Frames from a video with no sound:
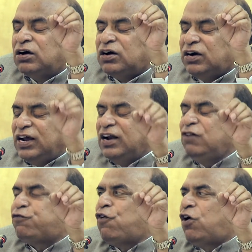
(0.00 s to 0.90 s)
really
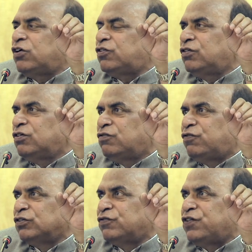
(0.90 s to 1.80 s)
fought
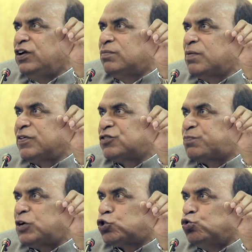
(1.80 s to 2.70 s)
for the freedom of
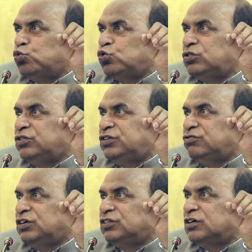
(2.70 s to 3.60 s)
expression
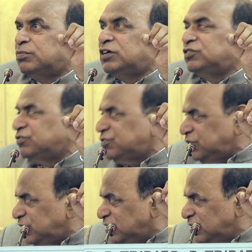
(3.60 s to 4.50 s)
during the
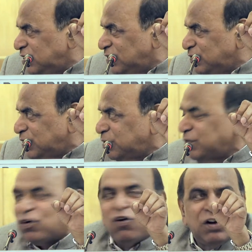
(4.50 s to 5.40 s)
emergency? when we
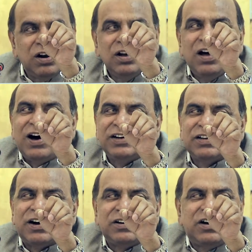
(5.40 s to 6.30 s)
were all
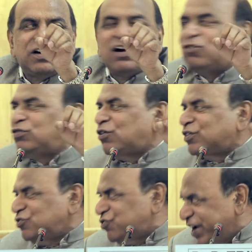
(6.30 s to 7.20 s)
either underground or
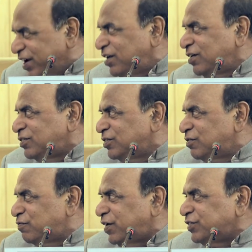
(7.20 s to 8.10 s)
in jail
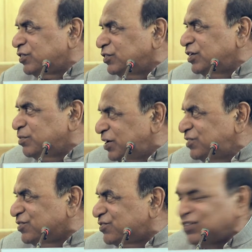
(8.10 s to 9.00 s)
fighting the
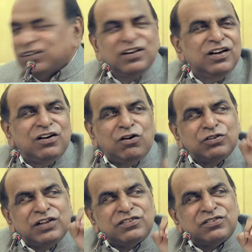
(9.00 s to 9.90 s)
emergency. Now,
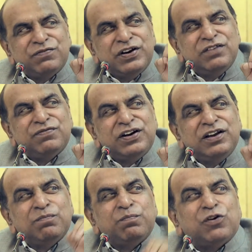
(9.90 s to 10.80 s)
that's a very, very
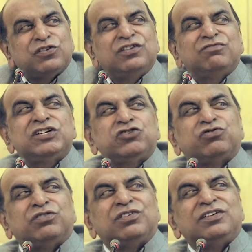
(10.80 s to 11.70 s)
important question.